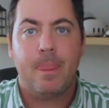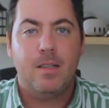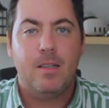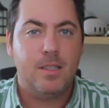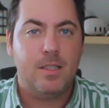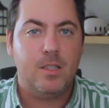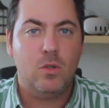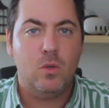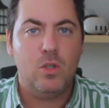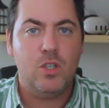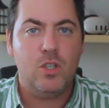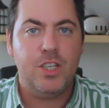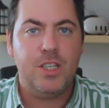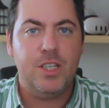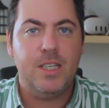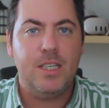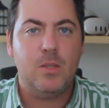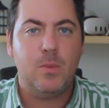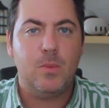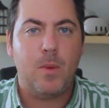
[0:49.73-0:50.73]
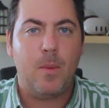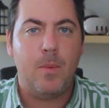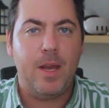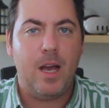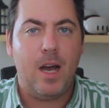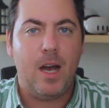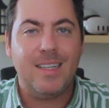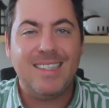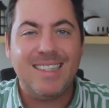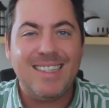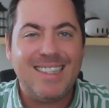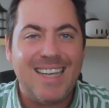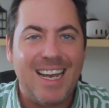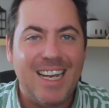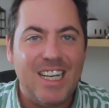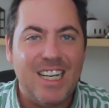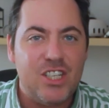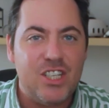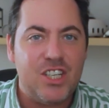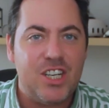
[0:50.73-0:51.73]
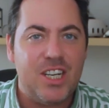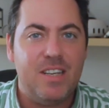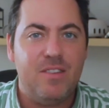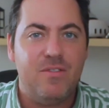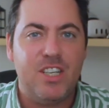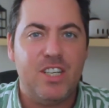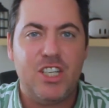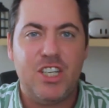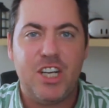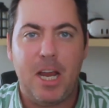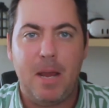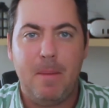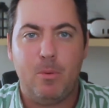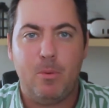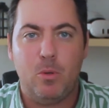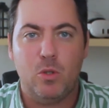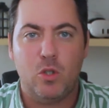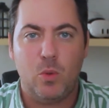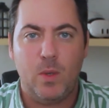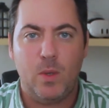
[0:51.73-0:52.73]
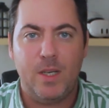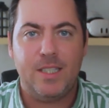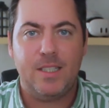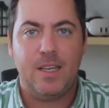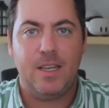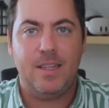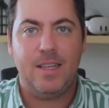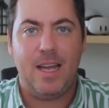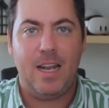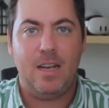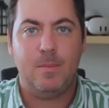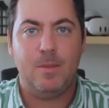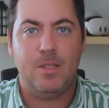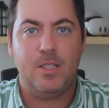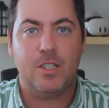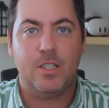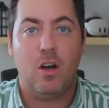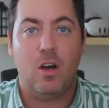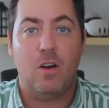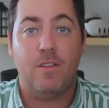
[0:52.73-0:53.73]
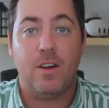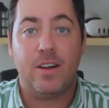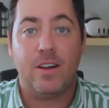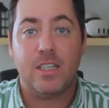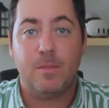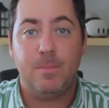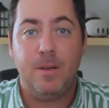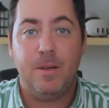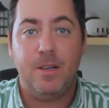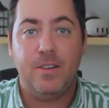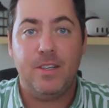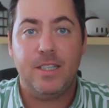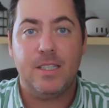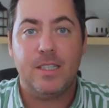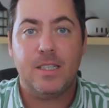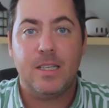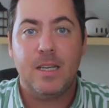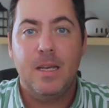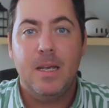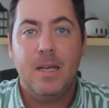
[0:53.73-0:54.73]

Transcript: Distortion is when we unintentionally reshape or twist certain elements of our experience,